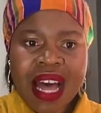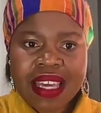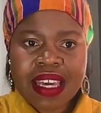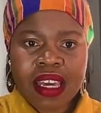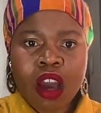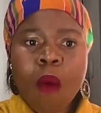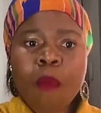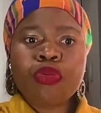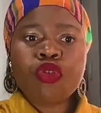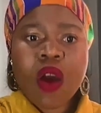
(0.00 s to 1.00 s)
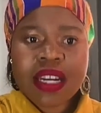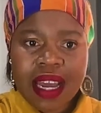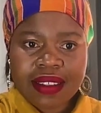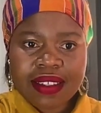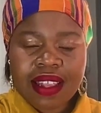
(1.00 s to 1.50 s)
buying
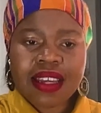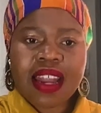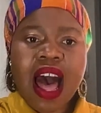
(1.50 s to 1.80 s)
products that